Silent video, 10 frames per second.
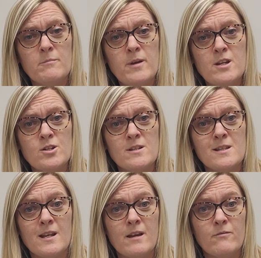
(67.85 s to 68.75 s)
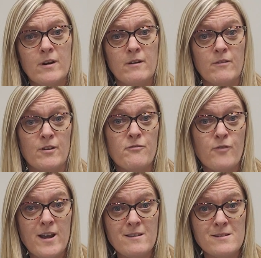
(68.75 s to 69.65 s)
patients that have very, very
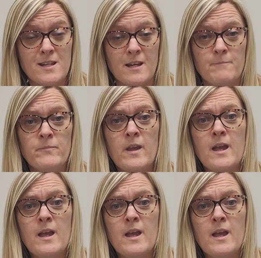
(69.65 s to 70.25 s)
frail skin,